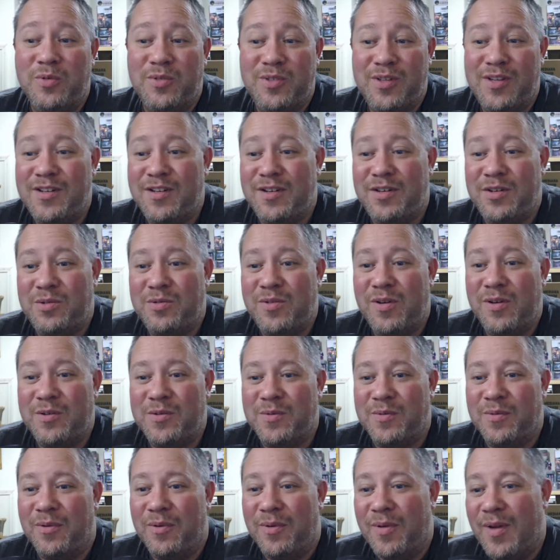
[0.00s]

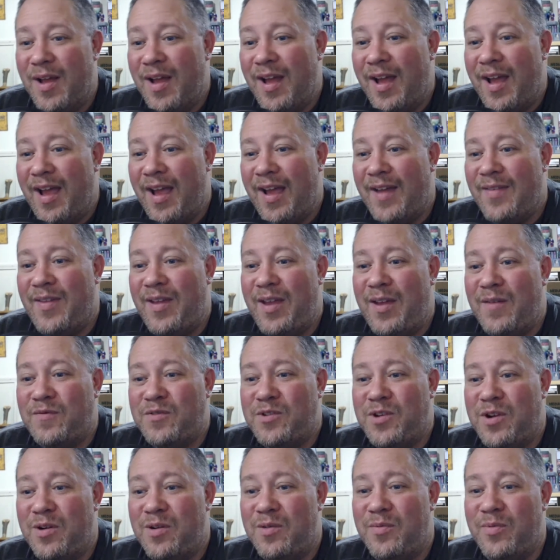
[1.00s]
indestructible, and they have
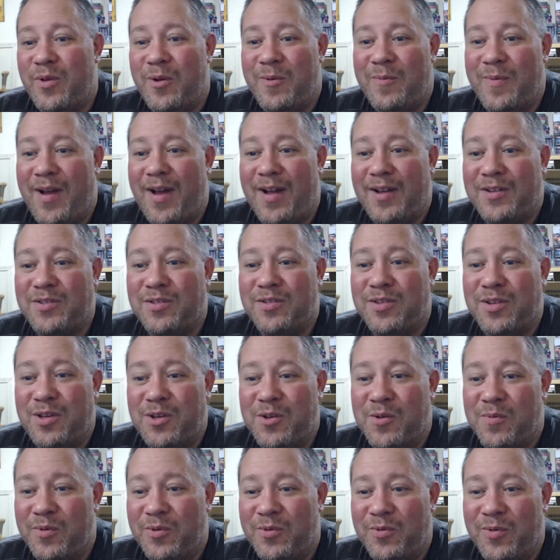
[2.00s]
turned their backs on the
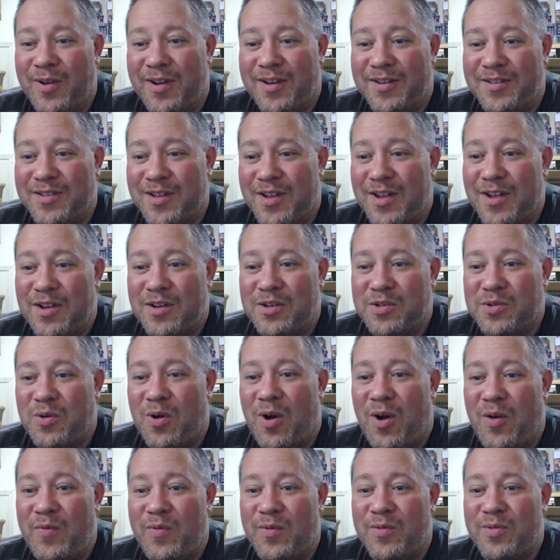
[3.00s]
human race to
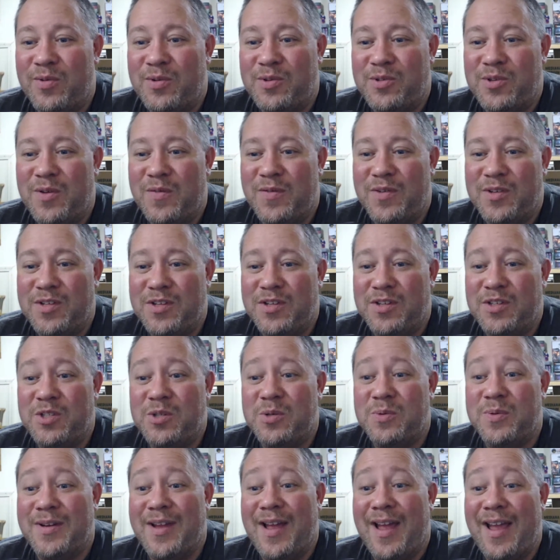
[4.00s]
offer their services to
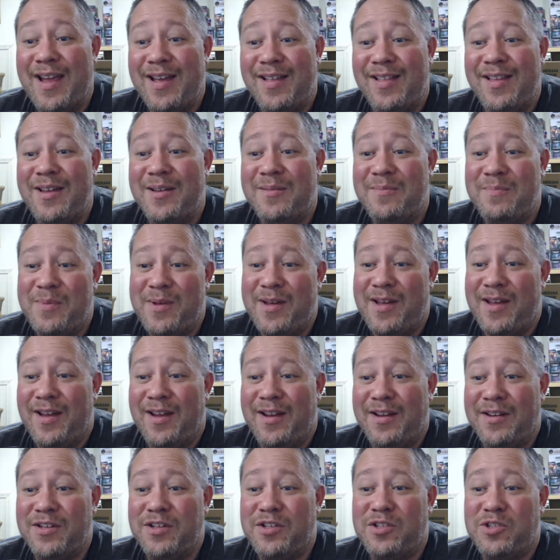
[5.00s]
an alien
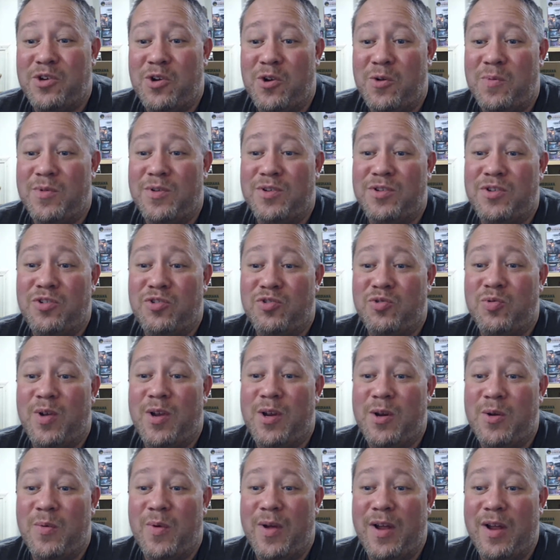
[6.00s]
being determined to drain
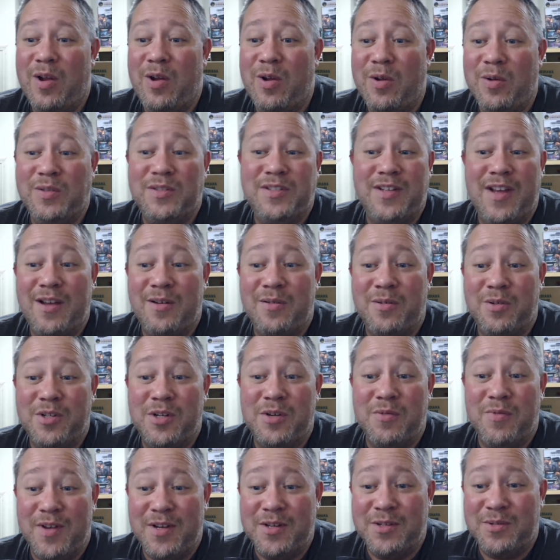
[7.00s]
away Earth's energy
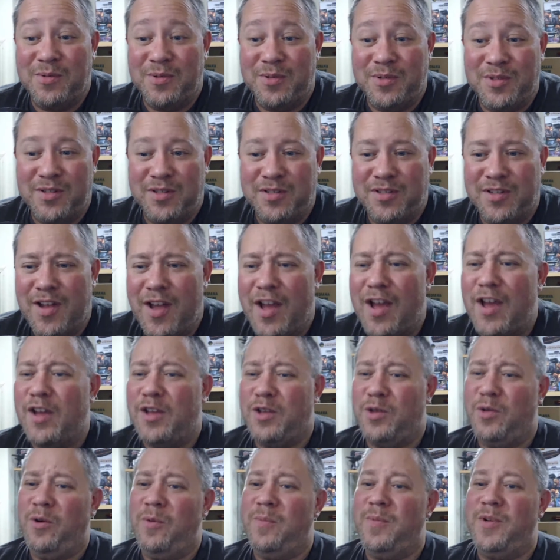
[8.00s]
resources.
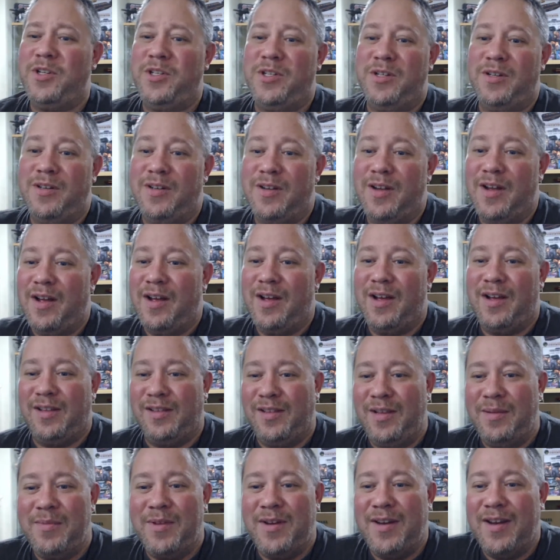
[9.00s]
Your mission?
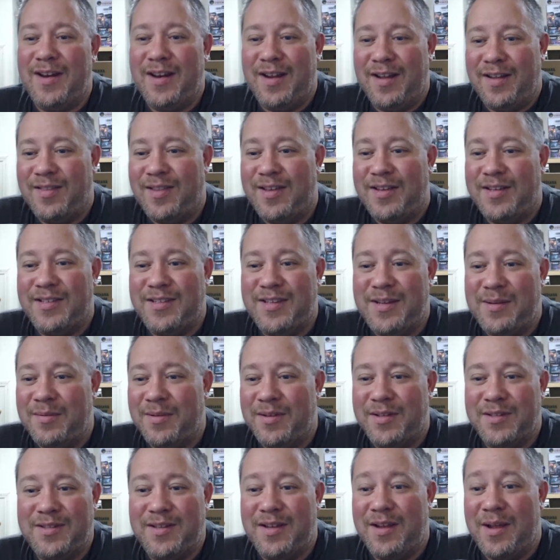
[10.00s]
Eliminating these
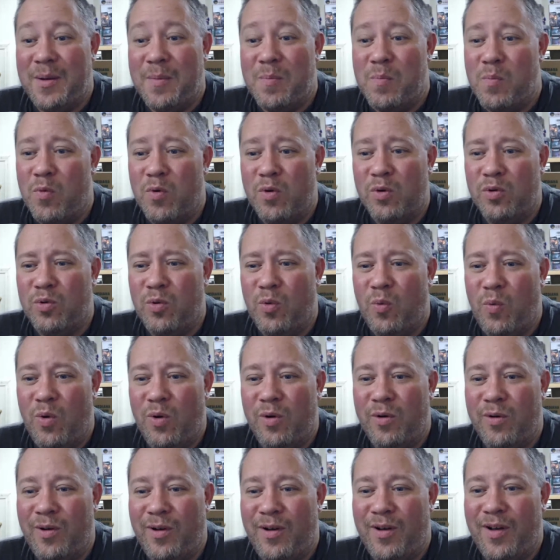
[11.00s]
seamlessly immortal
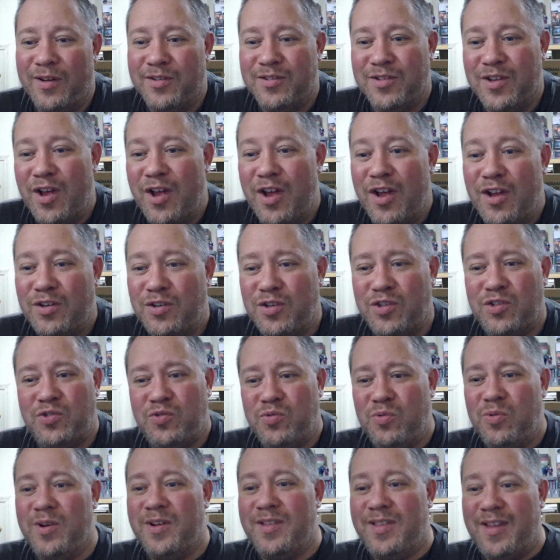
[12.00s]
warhawks,
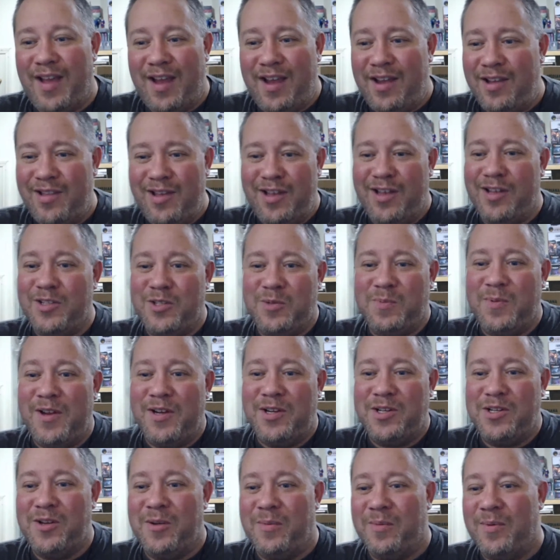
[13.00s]
destroy the alien
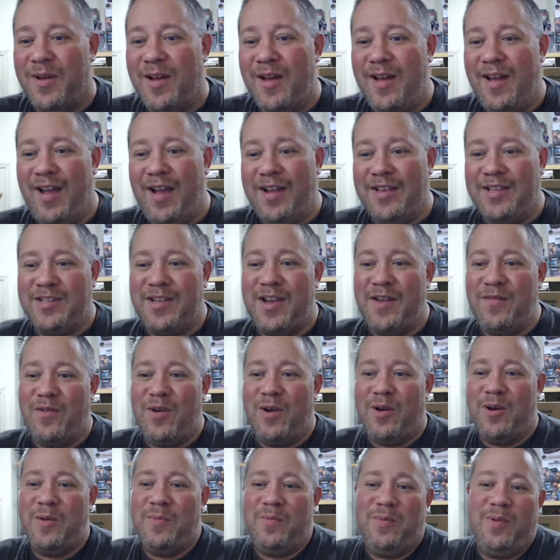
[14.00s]
spaceship, and safeguard
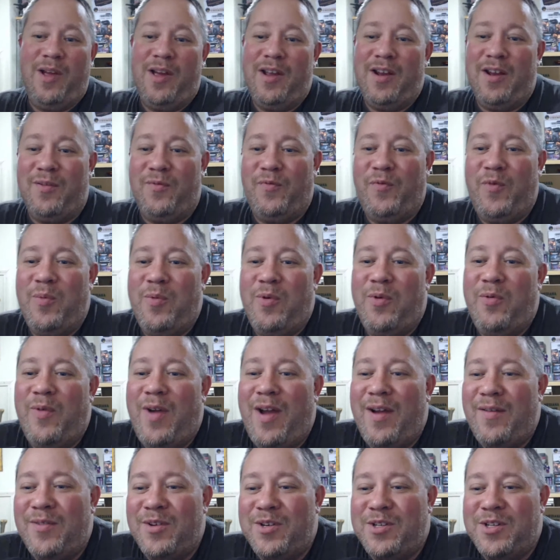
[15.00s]
our planet from our
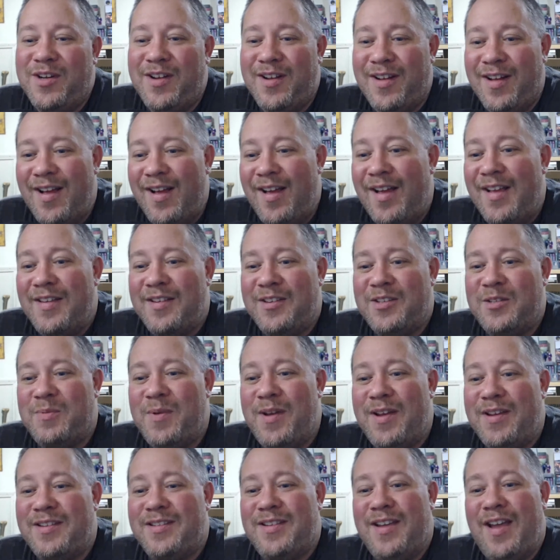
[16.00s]
ravaging
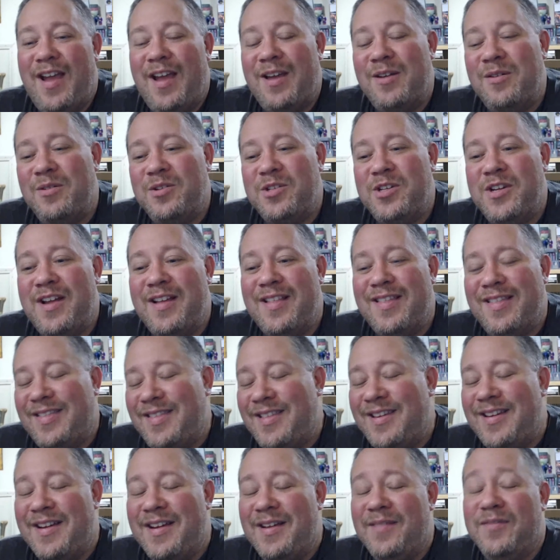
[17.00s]
space energy
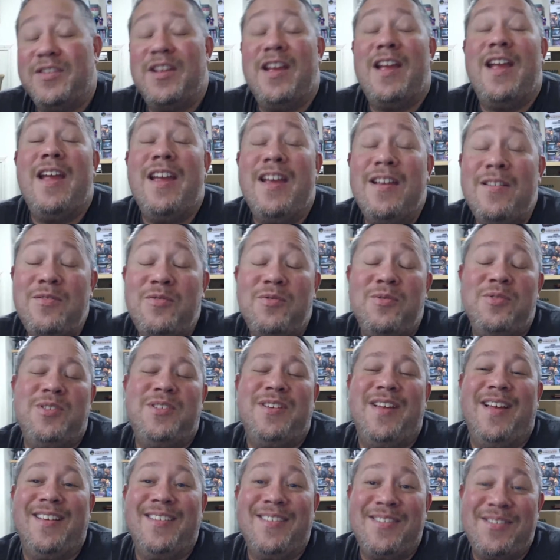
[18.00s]
thieves.
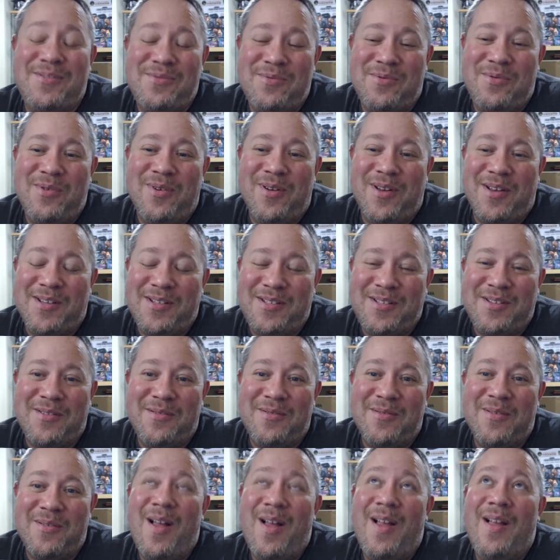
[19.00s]
Interesting story.
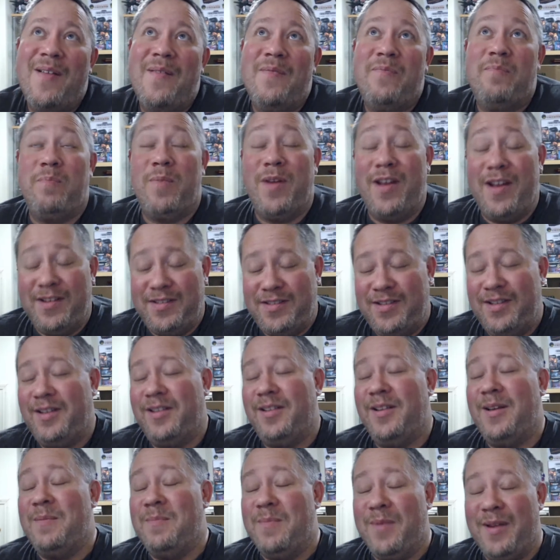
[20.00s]
So
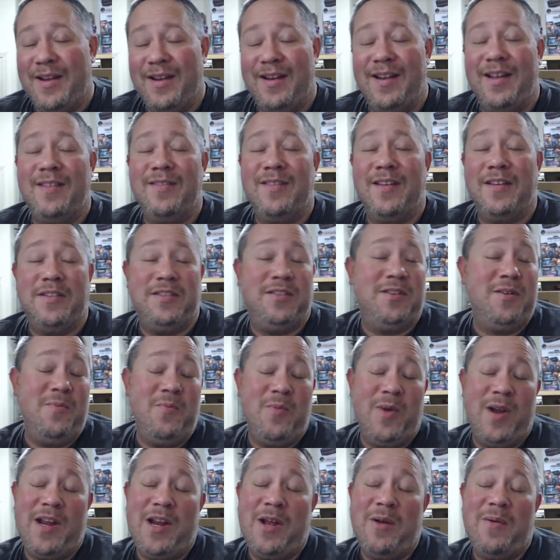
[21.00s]
basically meaning that some
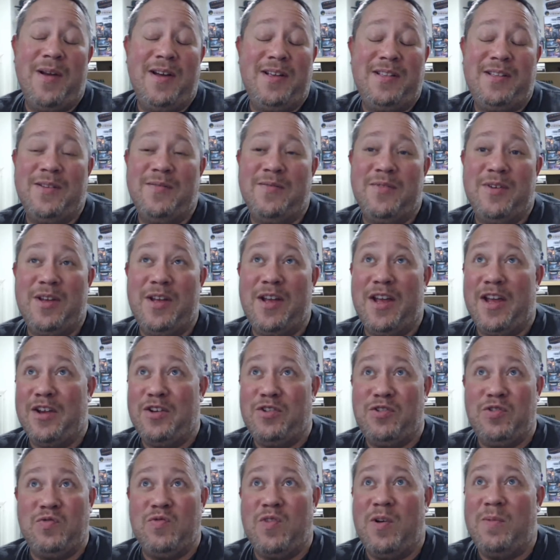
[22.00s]
radioactivity
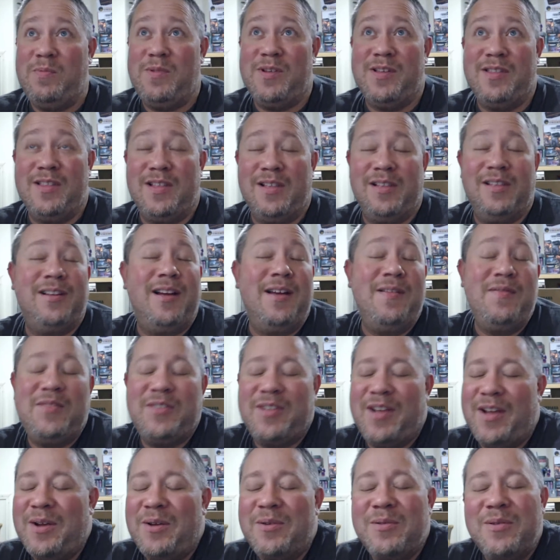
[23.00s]
interrupted the life
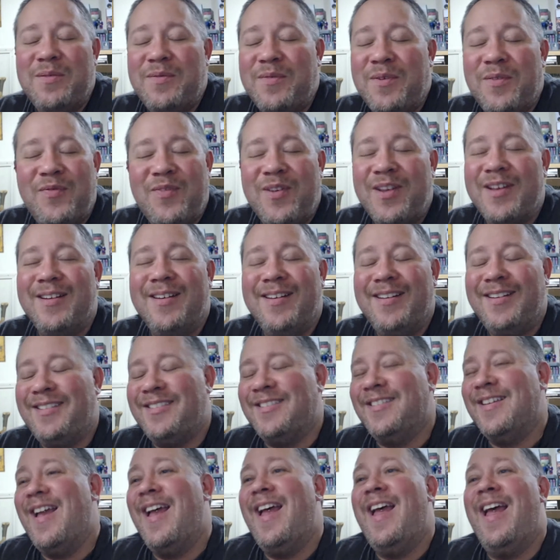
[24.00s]
cycle of a phoenix
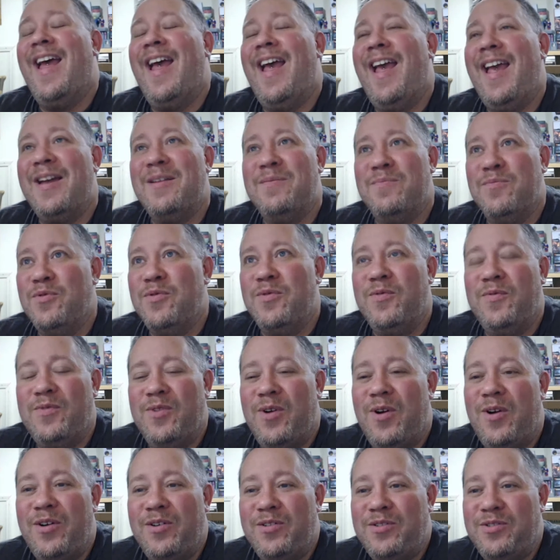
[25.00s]
and moved
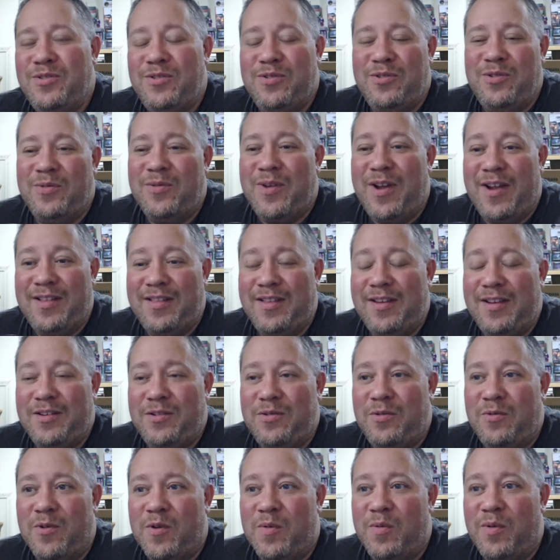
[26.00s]
on to create these
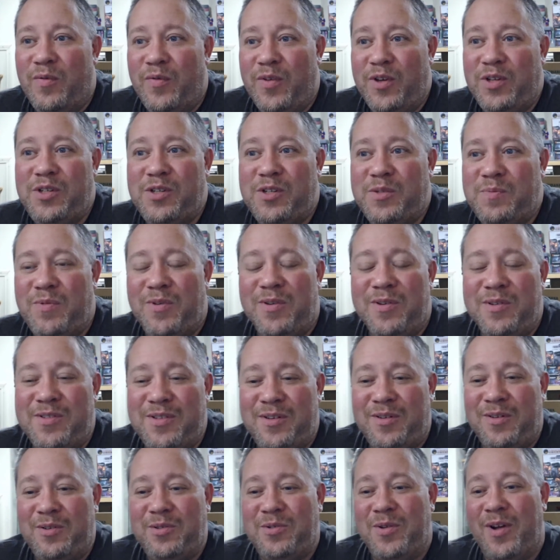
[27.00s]
horrible, vicious birds that
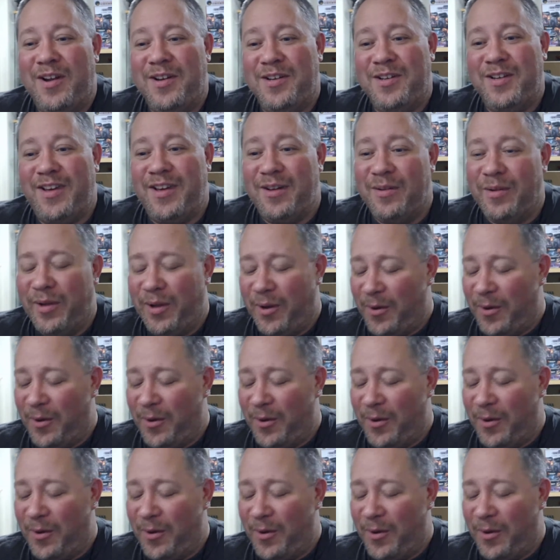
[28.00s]
are trying to kill you.